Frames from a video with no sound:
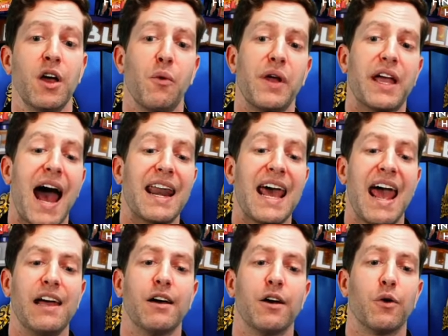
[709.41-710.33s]
We got
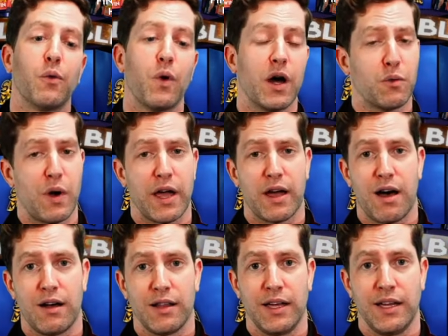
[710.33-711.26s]
a one way
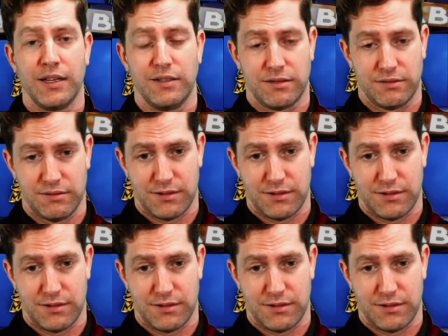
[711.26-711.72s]
all in.